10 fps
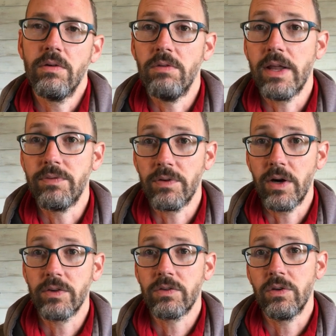ready for
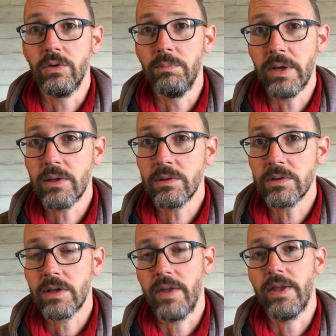us to build
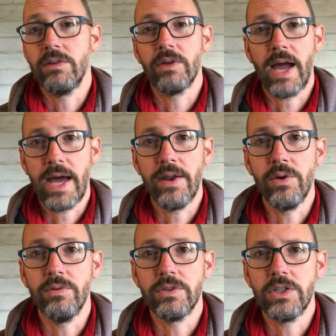and then to hand
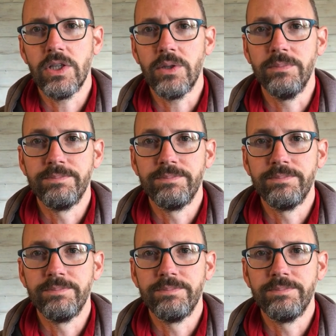over to you.